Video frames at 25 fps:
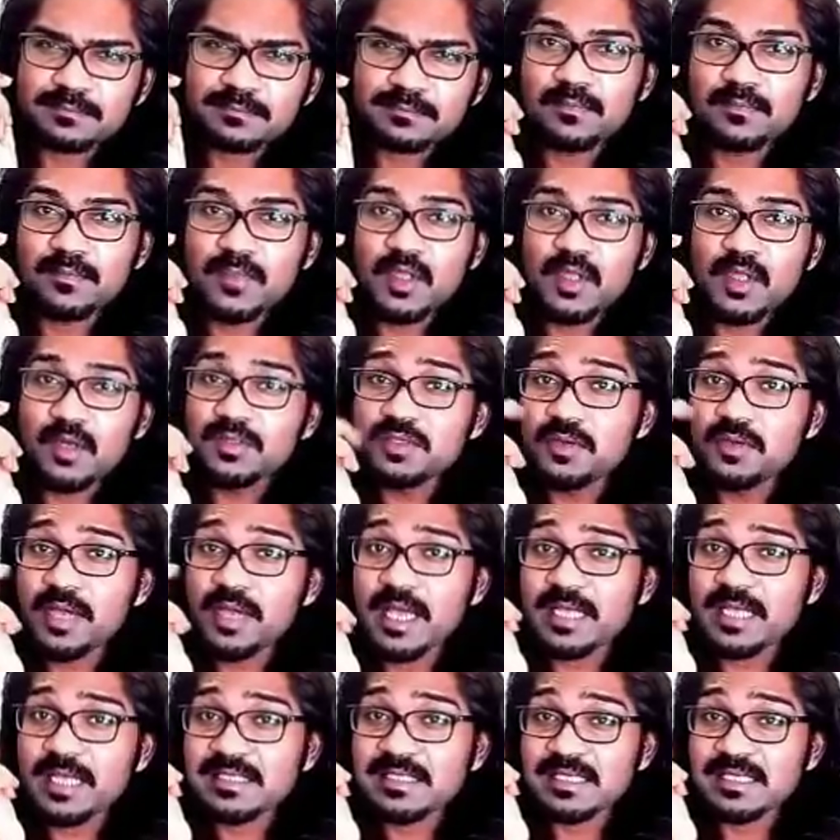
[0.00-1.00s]
Those who
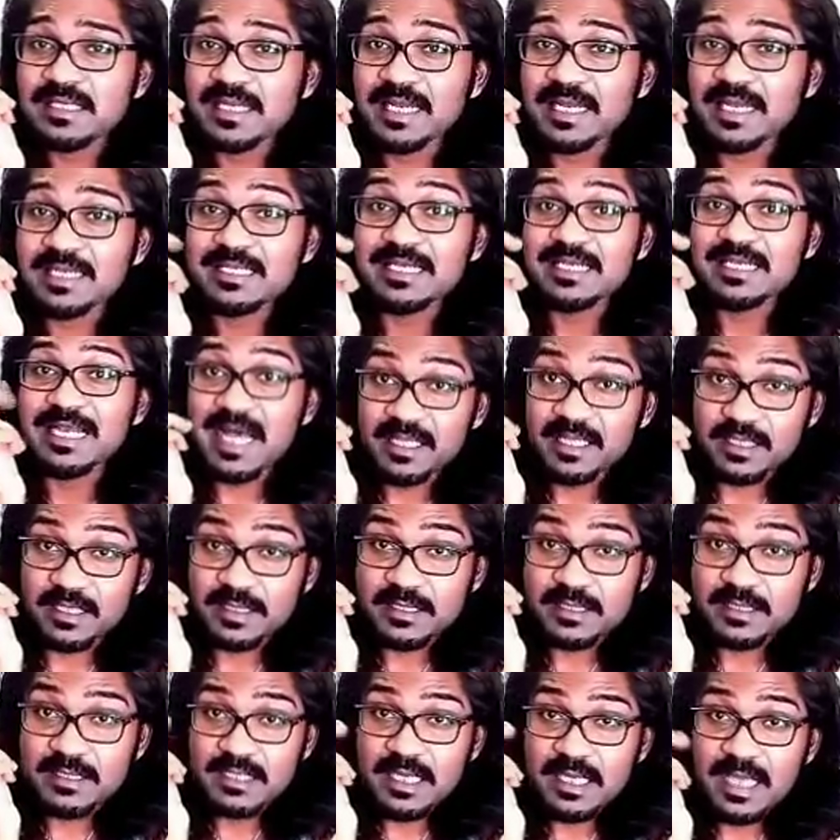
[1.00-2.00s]
had selected
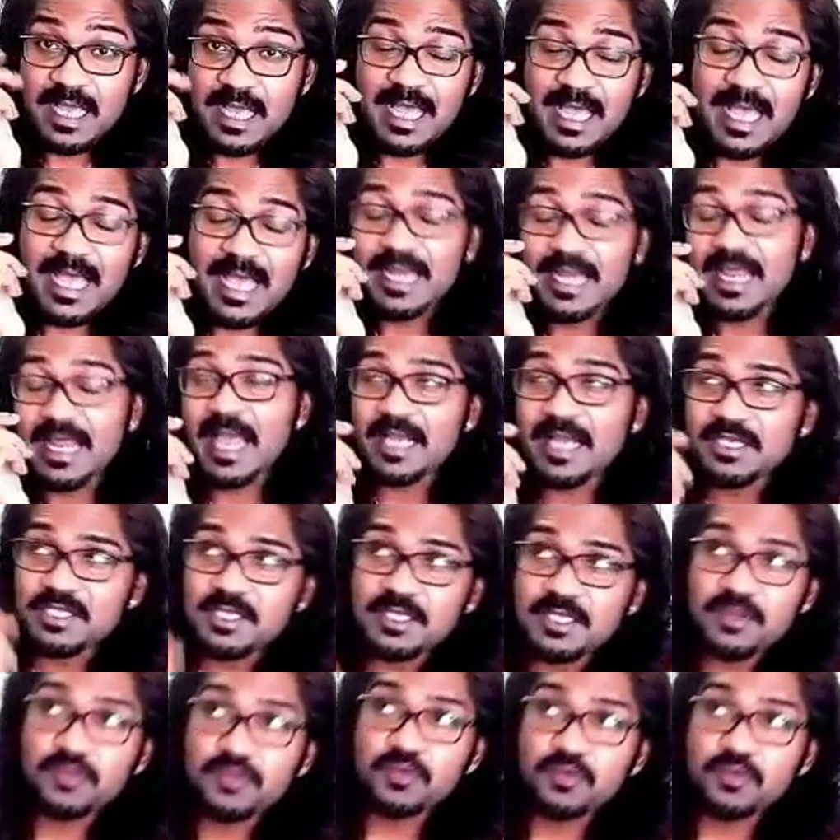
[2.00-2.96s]
others had actually